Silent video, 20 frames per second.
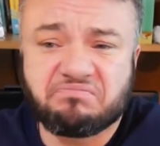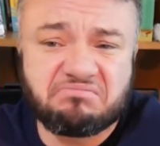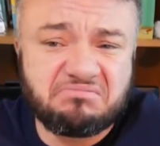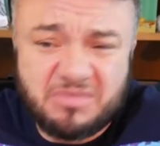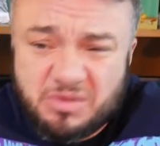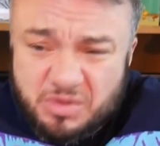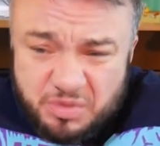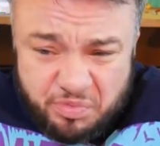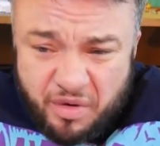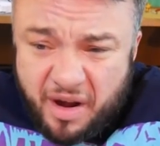It
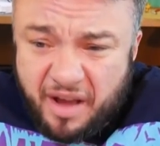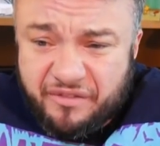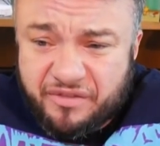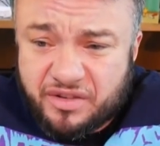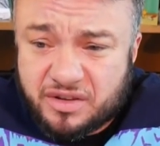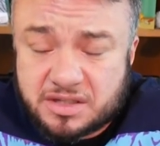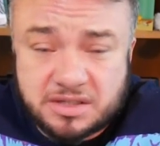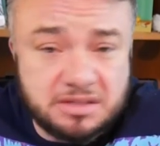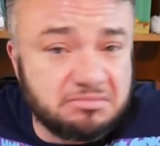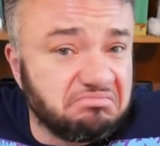was
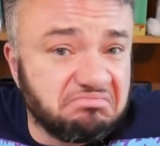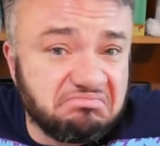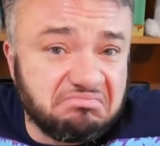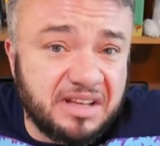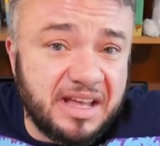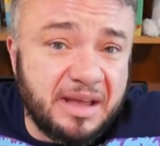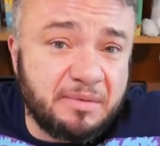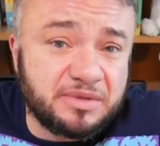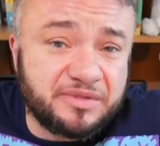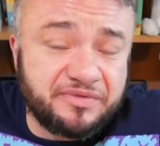breakfast.
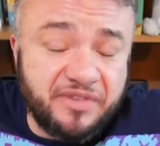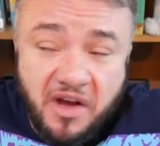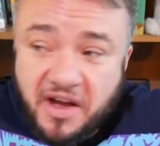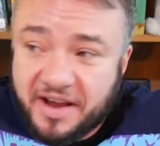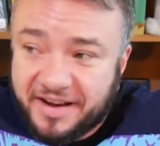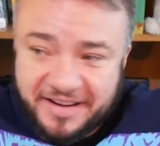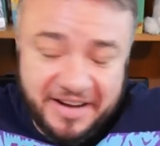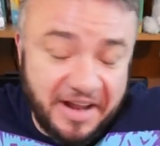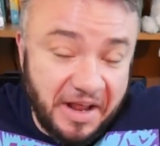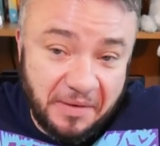It was
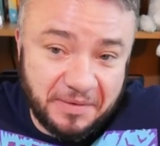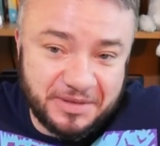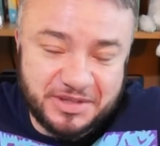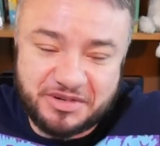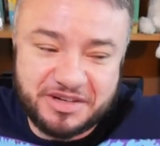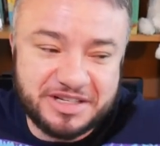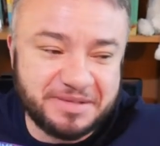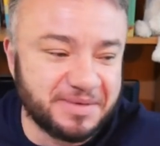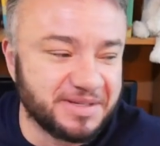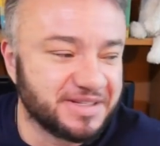fine. It was
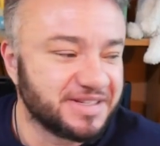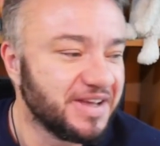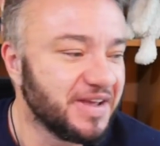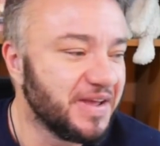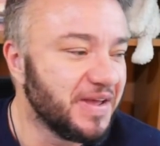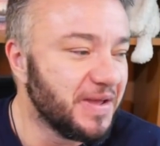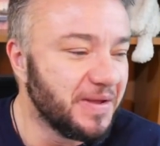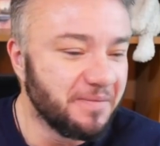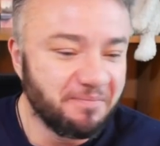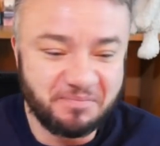Christmas.
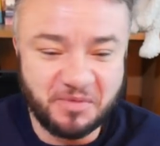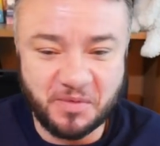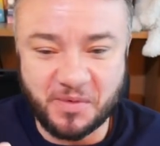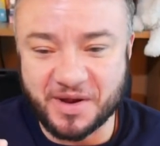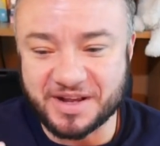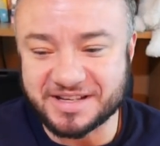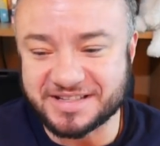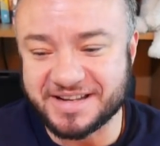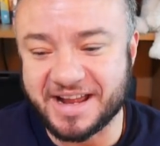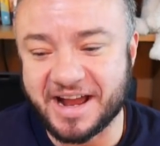
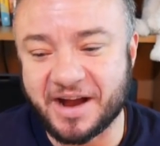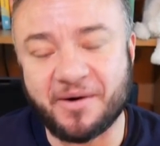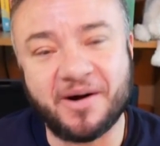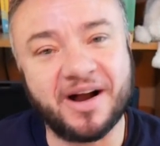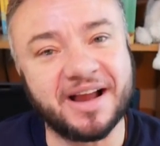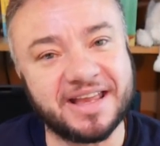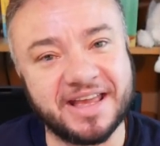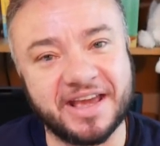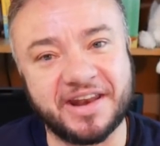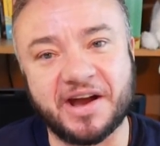Whereas now
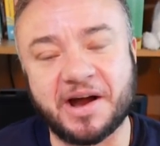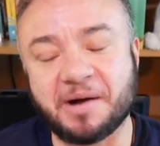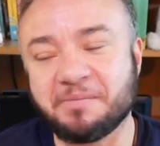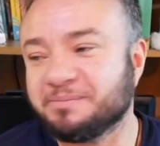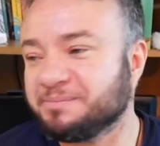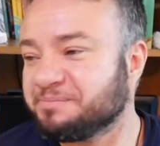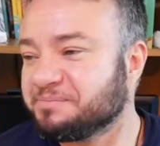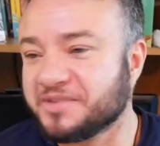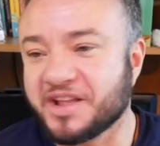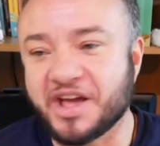I get up
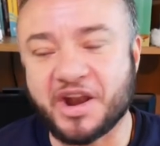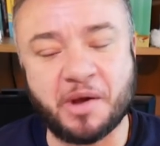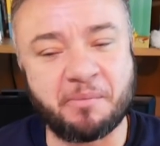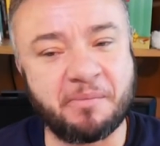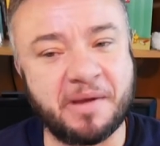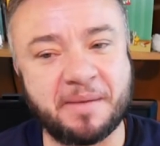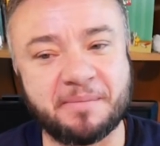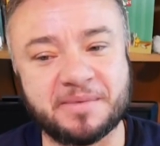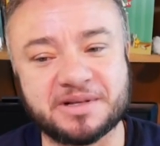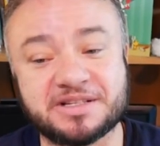and i
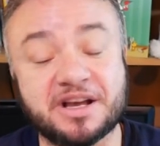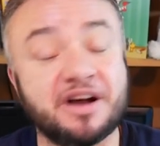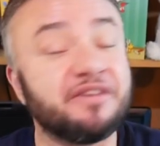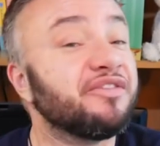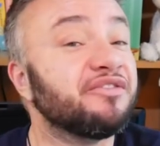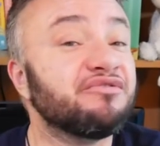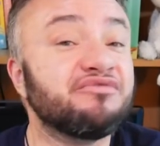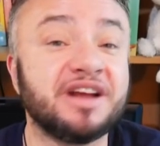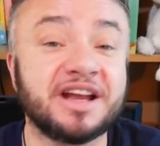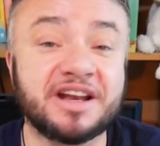make myself
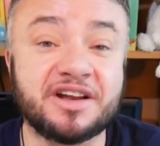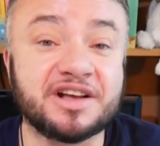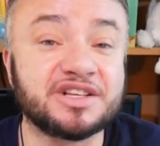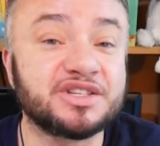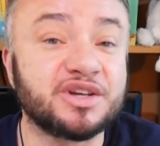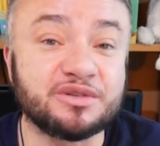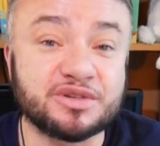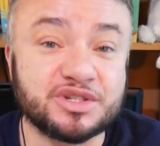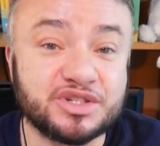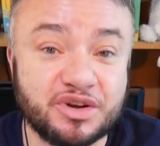a really nice
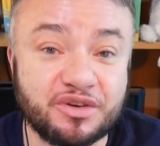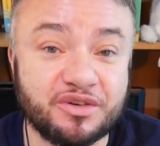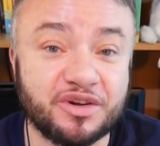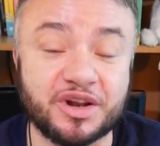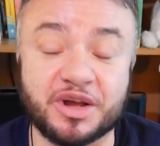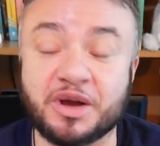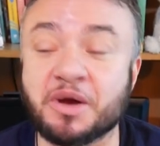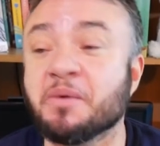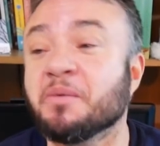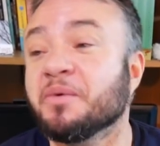hot
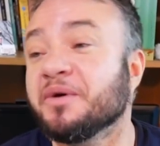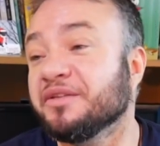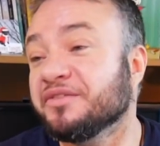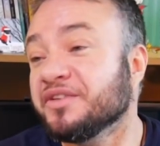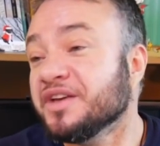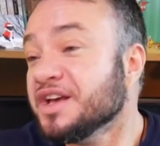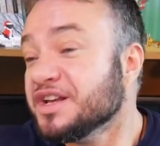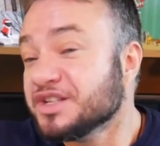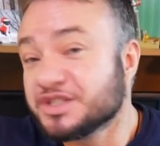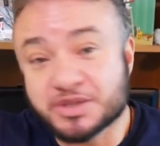chocolate with
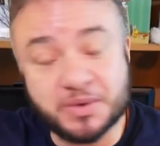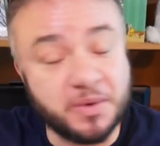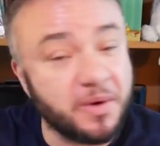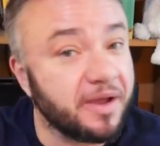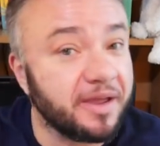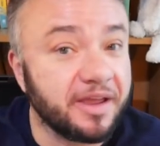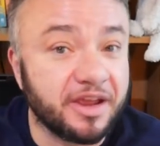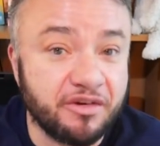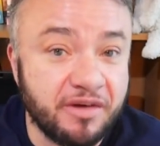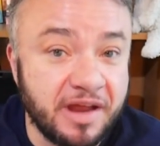
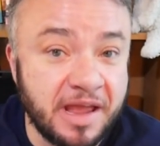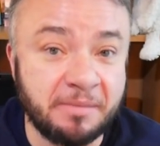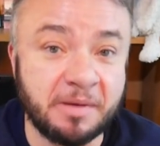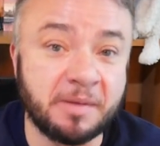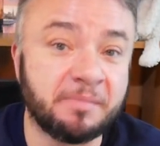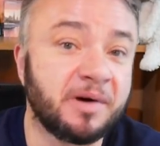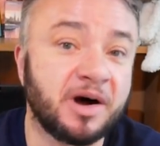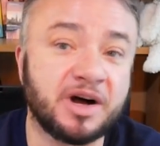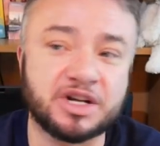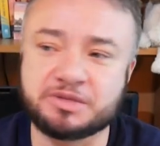squirty cream
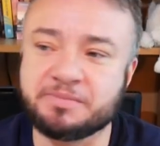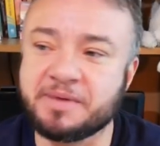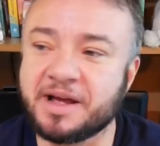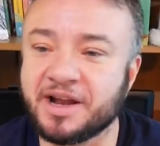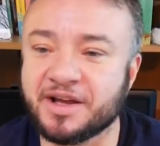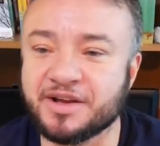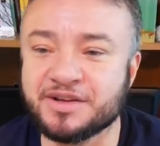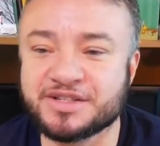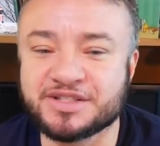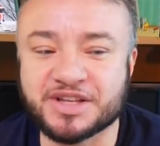and
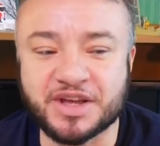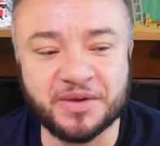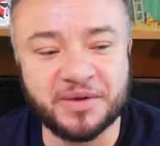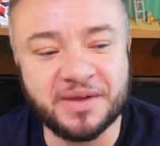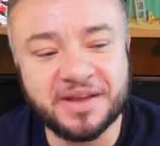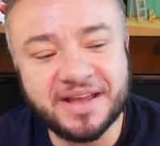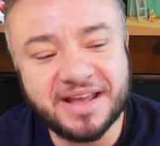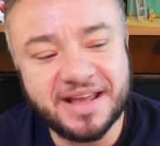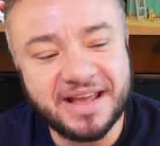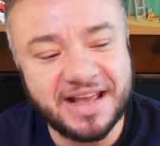marshmallows. So
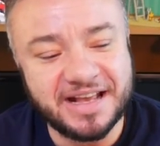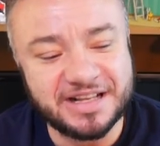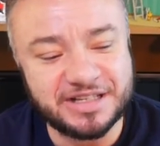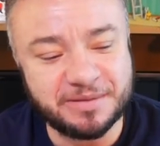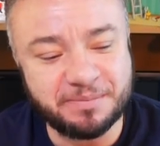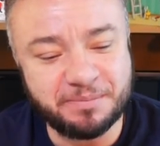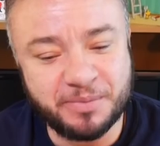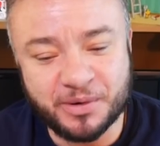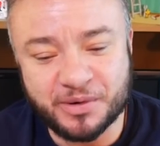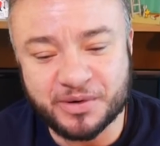it's
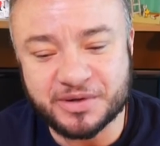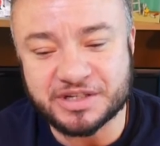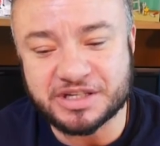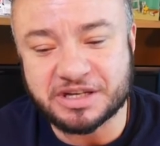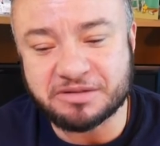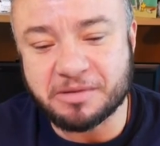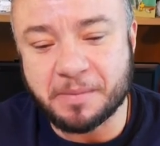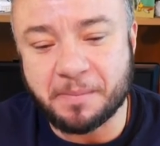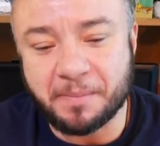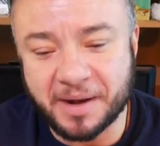important
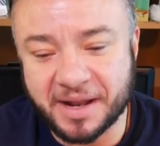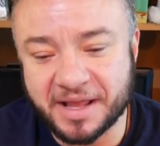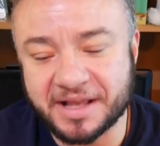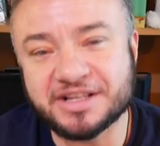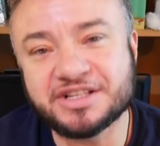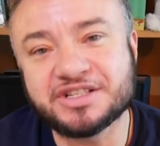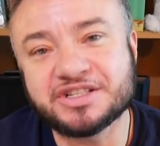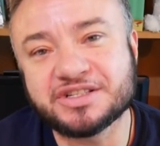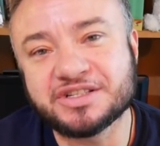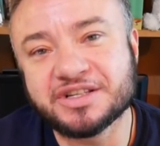to
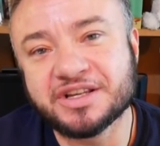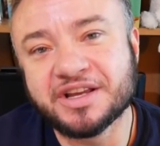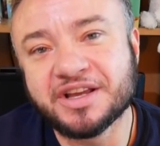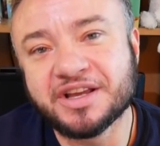replace